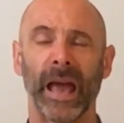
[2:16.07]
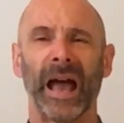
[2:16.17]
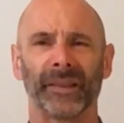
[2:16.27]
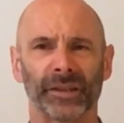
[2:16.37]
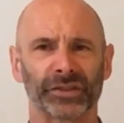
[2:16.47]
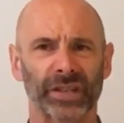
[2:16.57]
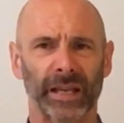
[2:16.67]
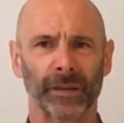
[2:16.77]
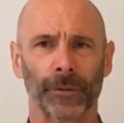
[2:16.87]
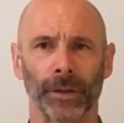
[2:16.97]
And the
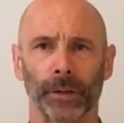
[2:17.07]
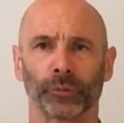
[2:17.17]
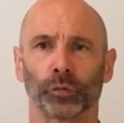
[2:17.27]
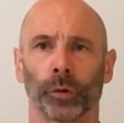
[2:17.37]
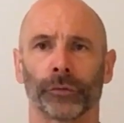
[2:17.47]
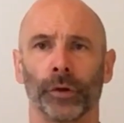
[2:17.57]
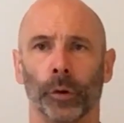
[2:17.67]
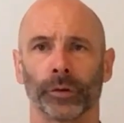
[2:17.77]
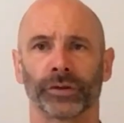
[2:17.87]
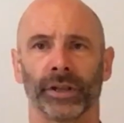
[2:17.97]
second thing that was worth
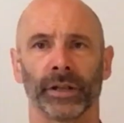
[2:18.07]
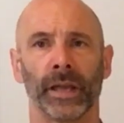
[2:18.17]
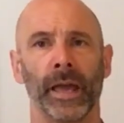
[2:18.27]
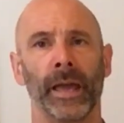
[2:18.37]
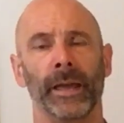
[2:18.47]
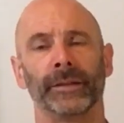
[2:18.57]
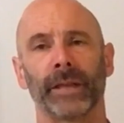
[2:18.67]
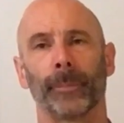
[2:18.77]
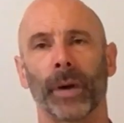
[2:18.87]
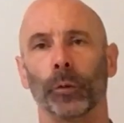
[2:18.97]
noticing is
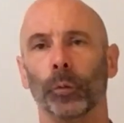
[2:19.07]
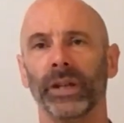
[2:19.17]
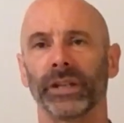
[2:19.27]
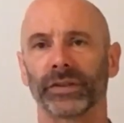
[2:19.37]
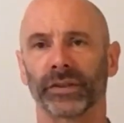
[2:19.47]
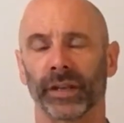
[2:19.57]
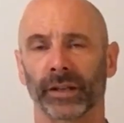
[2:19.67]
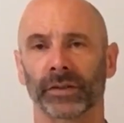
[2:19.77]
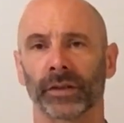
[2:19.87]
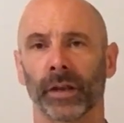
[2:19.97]
that by week
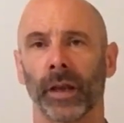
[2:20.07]
six,